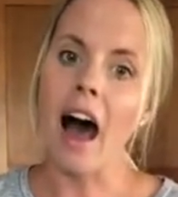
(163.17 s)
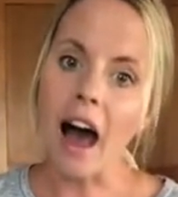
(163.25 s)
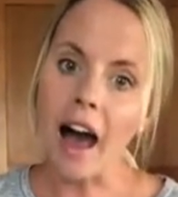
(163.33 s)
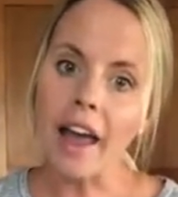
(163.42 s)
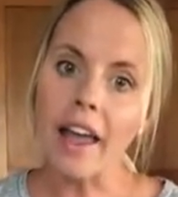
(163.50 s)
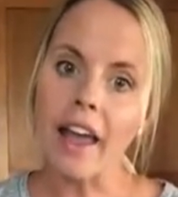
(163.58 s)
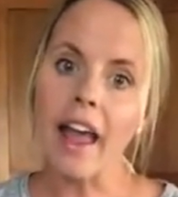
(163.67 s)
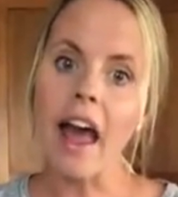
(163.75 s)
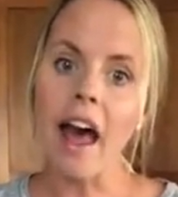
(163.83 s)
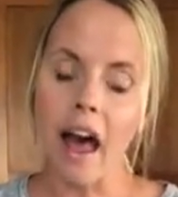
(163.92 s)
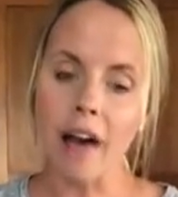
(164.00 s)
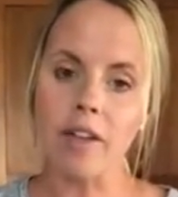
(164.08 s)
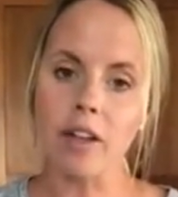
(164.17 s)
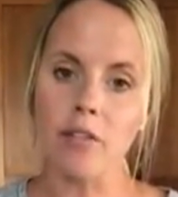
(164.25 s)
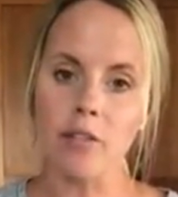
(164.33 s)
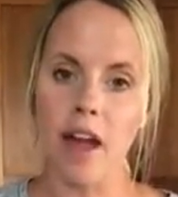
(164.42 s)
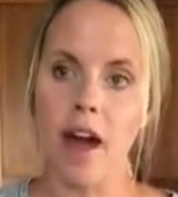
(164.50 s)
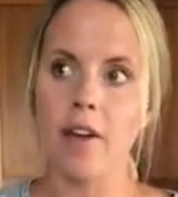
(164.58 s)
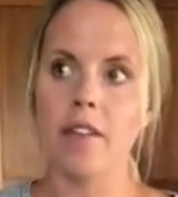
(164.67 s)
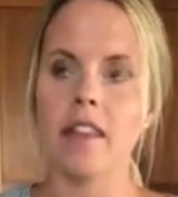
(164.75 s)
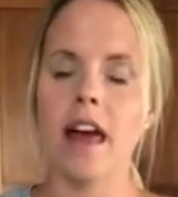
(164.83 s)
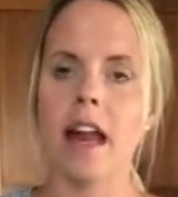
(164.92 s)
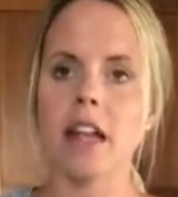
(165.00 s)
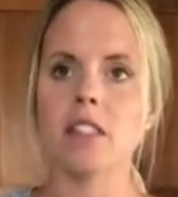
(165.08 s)
I haven't found
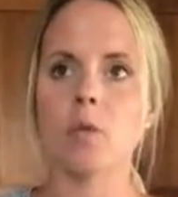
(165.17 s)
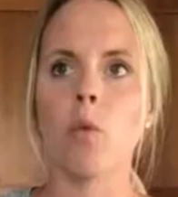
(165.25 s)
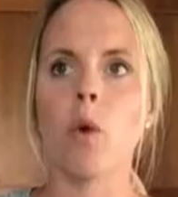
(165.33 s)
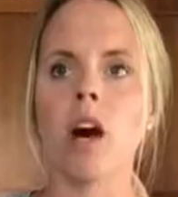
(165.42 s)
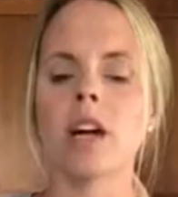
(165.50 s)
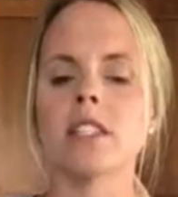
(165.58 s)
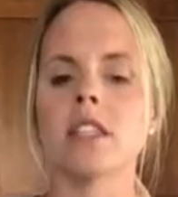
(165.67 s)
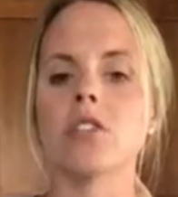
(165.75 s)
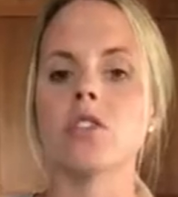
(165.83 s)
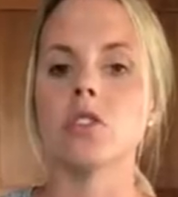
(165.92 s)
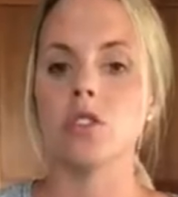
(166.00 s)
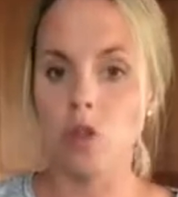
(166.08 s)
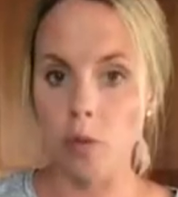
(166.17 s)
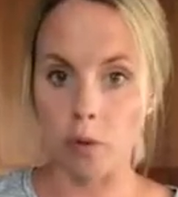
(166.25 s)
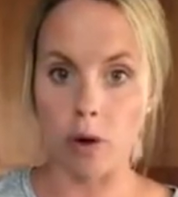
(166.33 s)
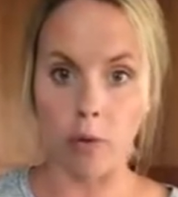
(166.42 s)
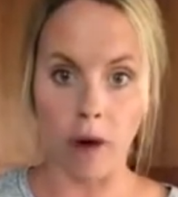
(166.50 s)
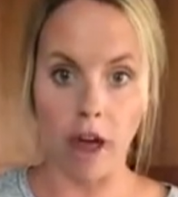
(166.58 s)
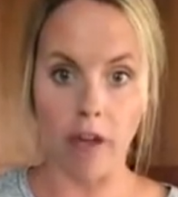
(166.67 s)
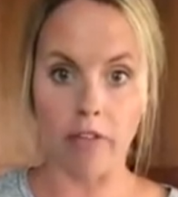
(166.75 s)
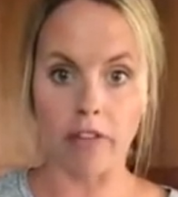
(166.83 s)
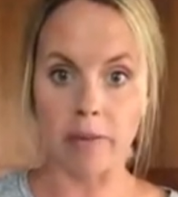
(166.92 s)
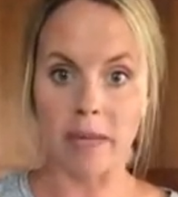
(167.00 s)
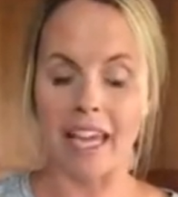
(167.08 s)
that it's worked super well
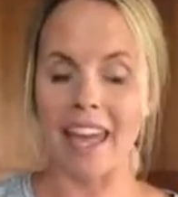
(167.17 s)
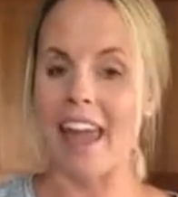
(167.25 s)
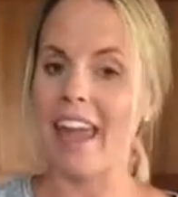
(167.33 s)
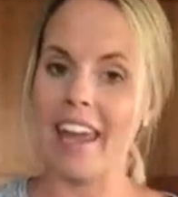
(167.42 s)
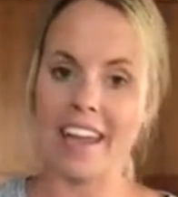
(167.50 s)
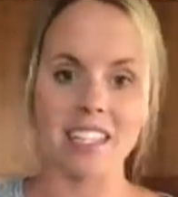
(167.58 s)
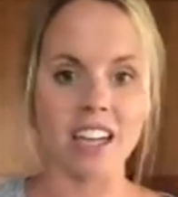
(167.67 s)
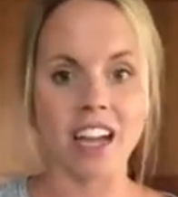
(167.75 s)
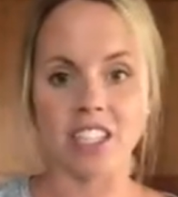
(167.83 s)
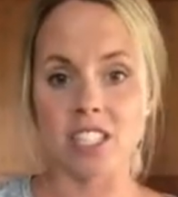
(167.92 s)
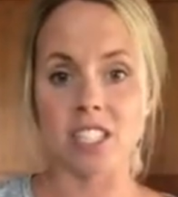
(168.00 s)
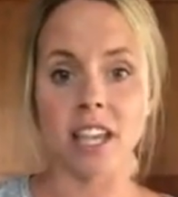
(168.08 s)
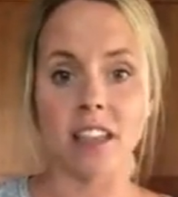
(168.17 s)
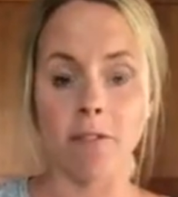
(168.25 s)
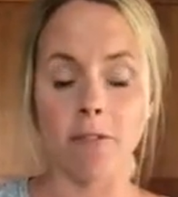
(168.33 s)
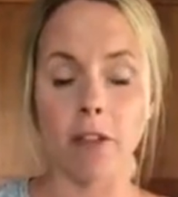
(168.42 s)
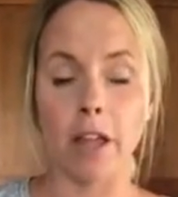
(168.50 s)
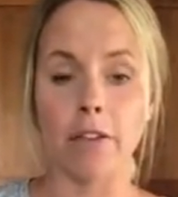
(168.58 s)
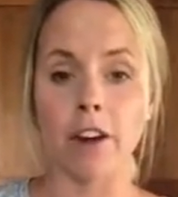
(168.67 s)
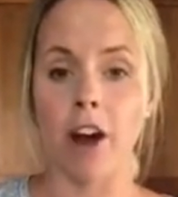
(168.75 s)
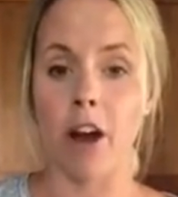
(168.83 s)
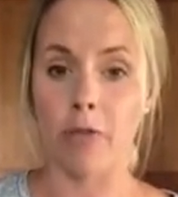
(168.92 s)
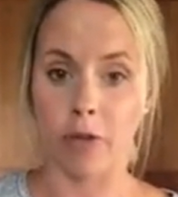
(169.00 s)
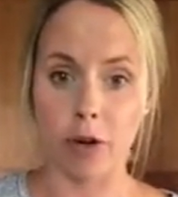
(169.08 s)
for me, and I just like the flavor
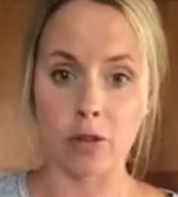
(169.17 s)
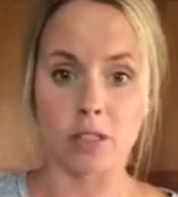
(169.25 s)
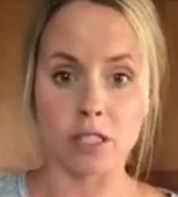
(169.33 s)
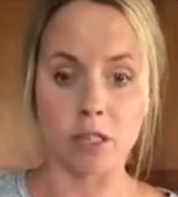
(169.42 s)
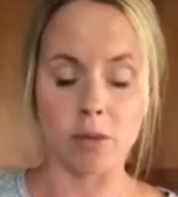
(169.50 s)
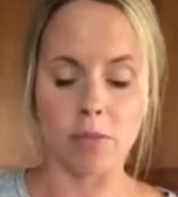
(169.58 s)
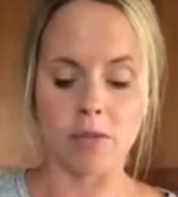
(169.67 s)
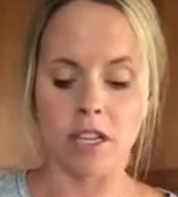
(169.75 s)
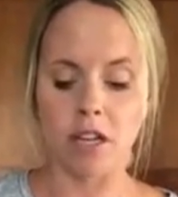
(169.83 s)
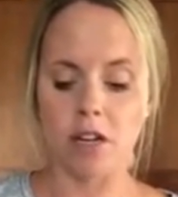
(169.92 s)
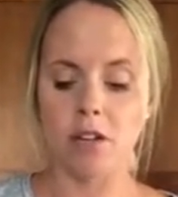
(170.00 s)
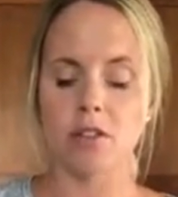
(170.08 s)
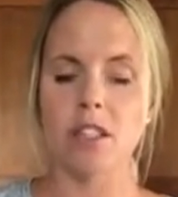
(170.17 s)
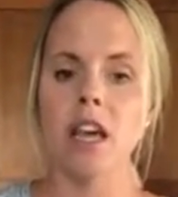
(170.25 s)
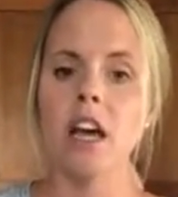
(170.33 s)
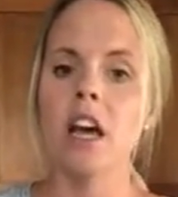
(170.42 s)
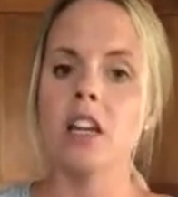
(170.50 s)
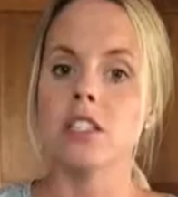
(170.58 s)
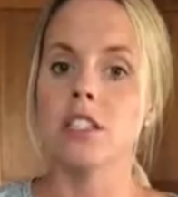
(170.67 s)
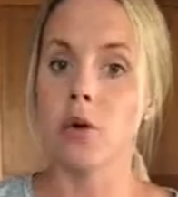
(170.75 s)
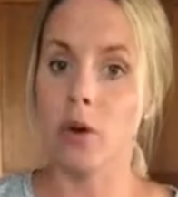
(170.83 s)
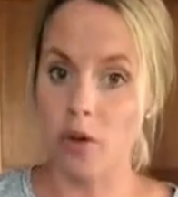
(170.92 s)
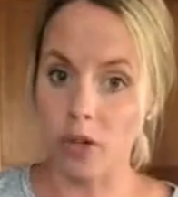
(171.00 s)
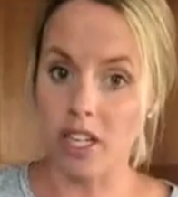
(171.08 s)
of roasted sweet potatoes. So
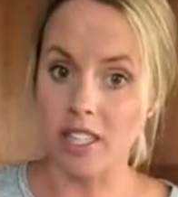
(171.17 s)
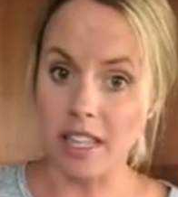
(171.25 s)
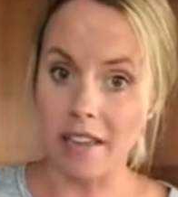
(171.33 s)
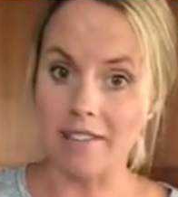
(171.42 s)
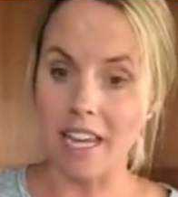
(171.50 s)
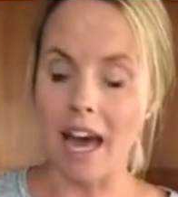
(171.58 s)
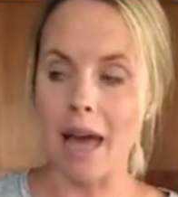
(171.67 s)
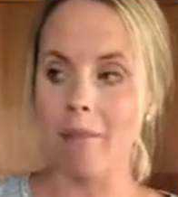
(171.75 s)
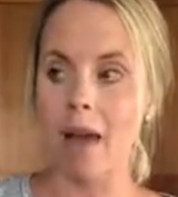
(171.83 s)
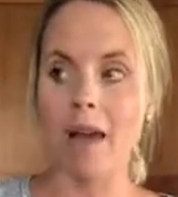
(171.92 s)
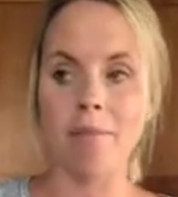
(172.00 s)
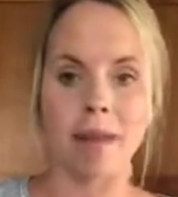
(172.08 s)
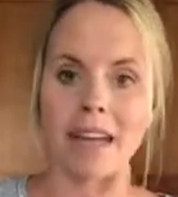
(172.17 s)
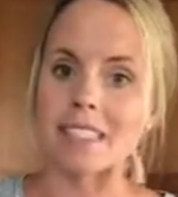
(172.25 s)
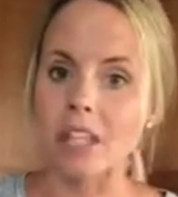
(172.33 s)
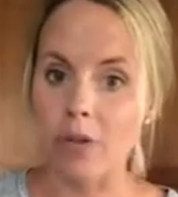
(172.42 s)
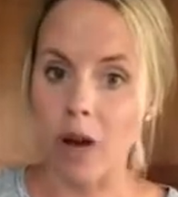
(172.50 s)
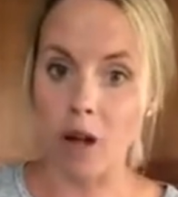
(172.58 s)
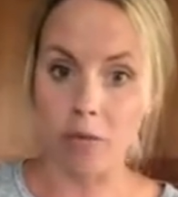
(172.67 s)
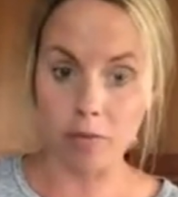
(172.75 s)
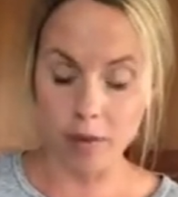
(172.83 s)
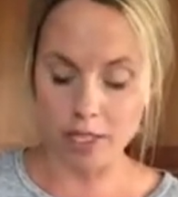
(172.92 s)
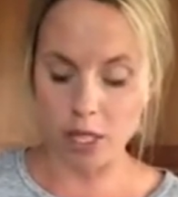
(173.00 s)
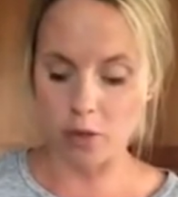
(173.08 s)
in order to save time and messing around with
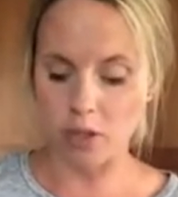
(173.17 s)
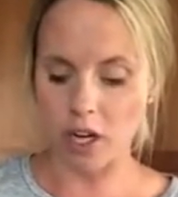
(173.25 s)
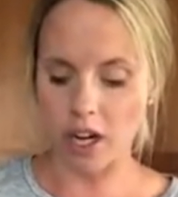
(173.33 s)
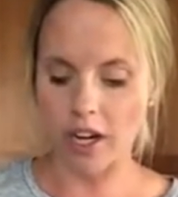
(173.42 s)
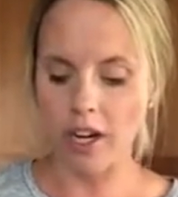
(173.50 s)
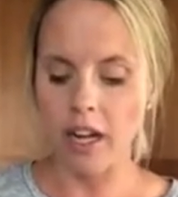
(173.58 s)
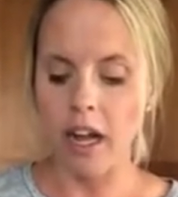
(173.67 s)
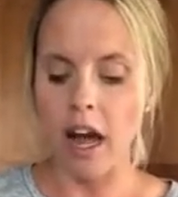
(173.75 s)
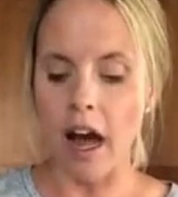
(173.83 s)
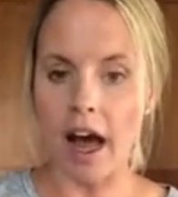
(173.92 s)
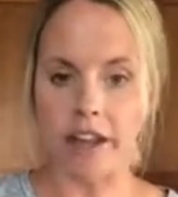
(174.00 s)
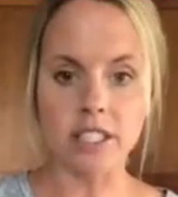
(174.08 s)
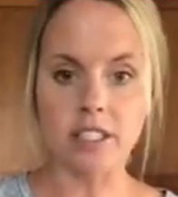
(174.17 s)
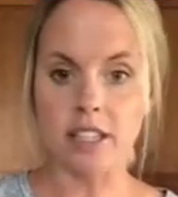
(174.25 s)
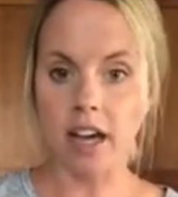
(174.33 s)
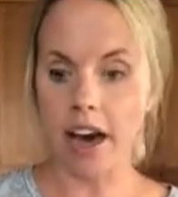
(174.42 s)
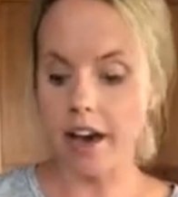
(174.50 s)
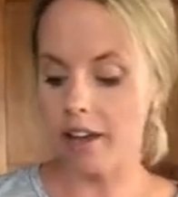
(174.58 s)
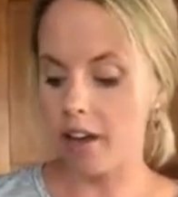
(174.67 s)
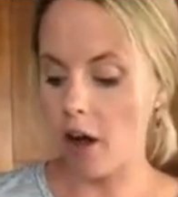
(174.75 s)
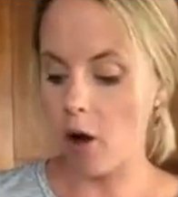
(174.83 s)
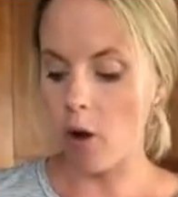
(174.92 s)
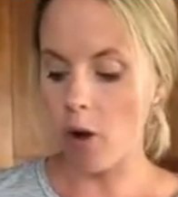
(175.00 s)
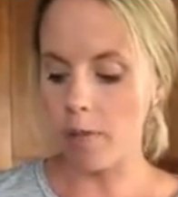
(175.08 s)
my toaster, I just cut
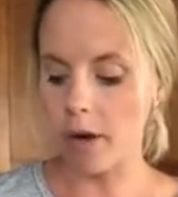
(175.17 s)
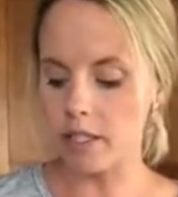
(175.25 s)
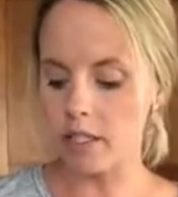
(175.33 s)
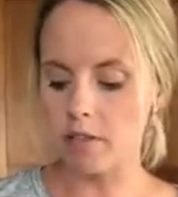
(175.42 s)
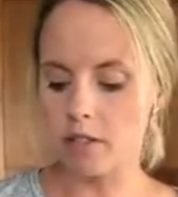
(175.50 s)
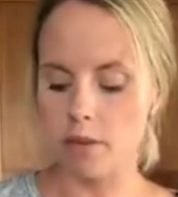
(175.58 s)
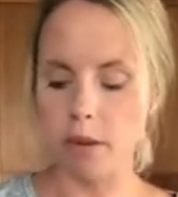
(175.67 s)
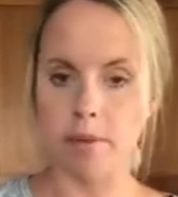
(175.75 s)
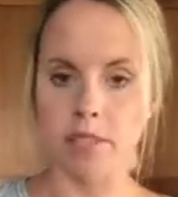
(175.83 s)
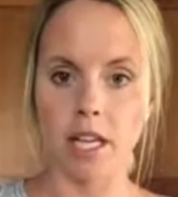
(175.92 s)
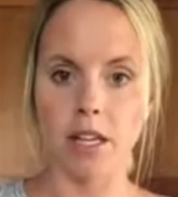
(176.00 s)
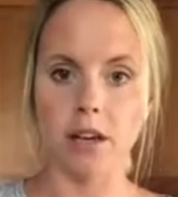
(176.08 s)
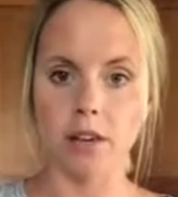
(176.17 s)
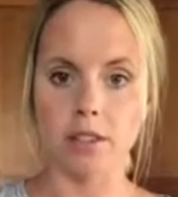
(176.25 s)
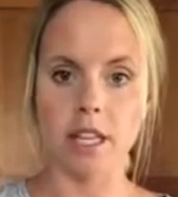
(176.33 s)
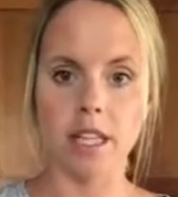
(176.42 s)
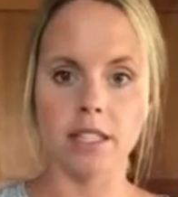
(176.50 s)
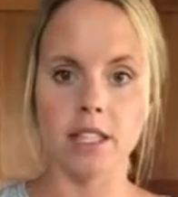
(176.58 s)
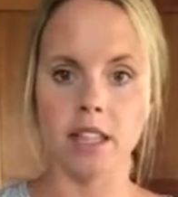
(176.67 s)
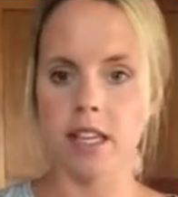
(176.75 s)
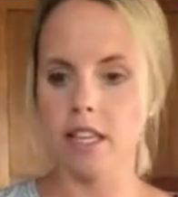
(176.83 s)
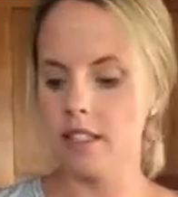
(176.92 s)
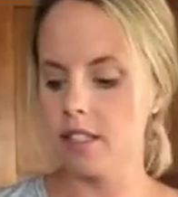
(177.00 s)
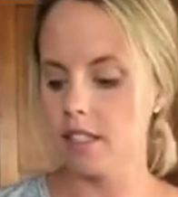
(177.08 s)
a whole bunch of sweet potatoes into
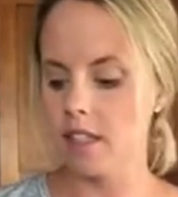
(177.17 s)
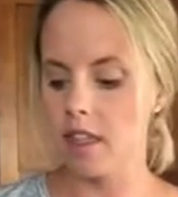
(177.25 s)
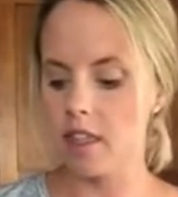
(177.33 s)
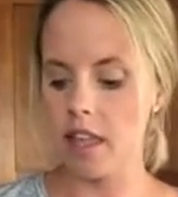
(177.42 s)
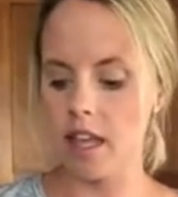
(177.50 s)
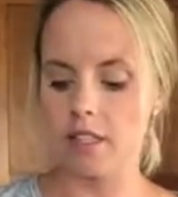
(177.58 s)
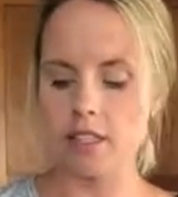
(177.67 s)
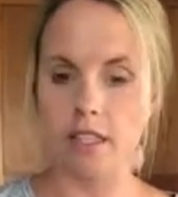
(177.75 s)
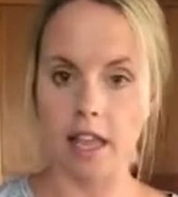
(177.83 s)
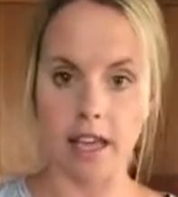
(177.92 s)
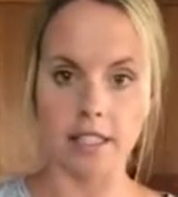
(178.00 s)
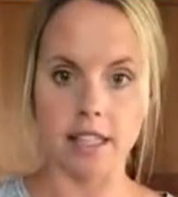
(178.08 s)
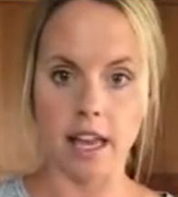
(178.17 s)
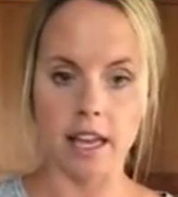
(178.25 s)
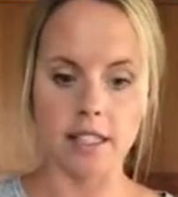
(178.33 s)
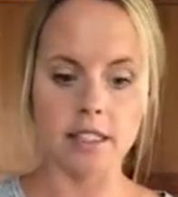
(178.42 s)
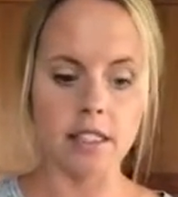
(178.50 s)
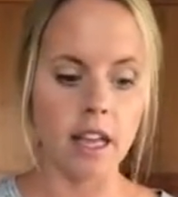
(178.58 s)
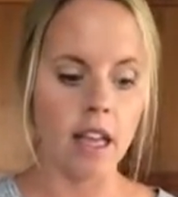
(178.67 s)
these thin slices